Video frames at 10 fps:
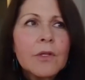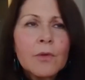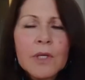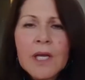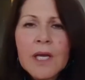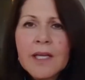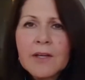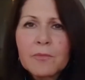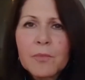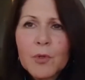you and I
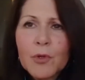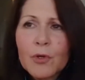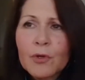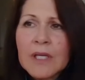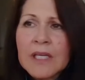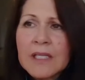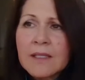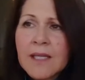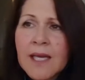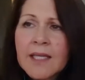have both agreed
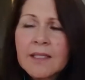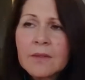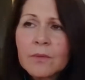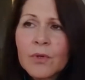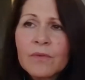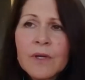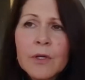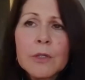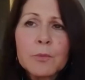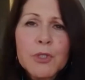that we're
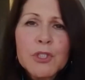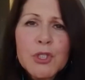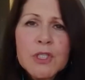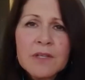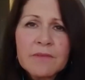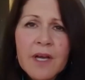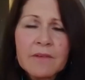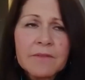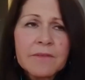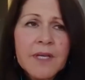very appreciative
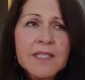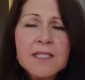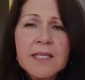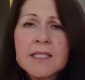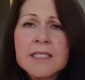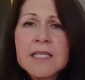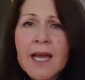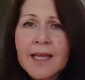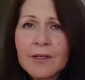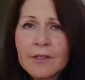of and sick and
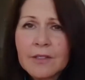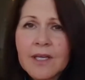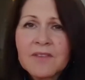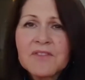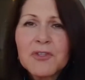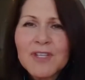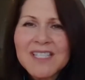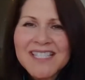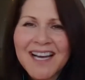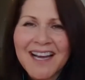tired of
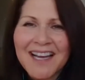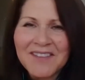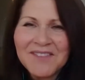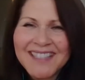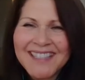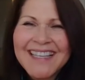screen time.